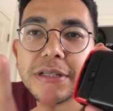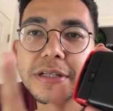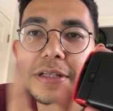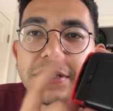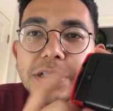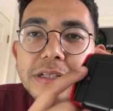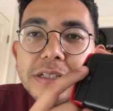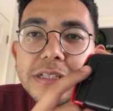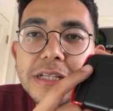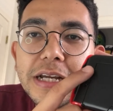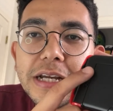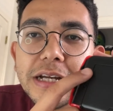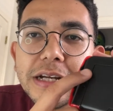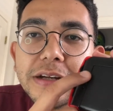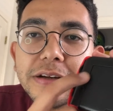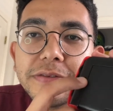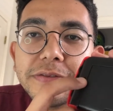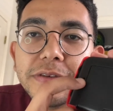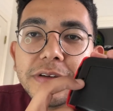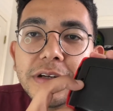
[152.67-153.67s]
It does
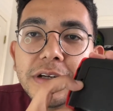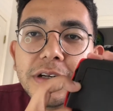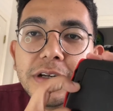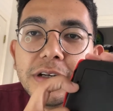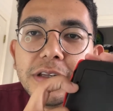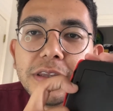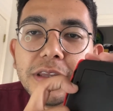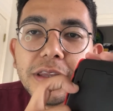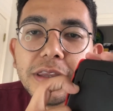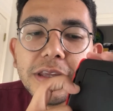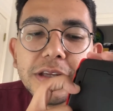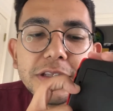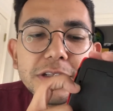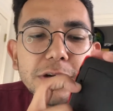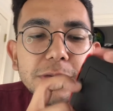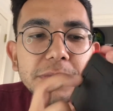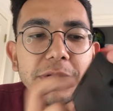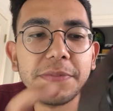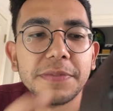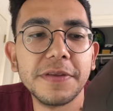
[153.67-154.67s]
have the thing to
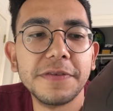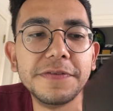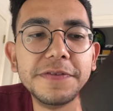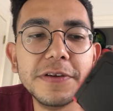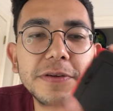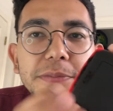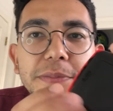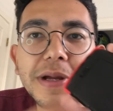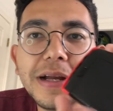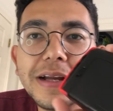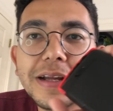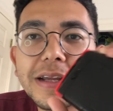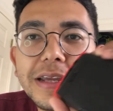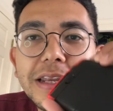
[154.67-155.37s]
open up the film back,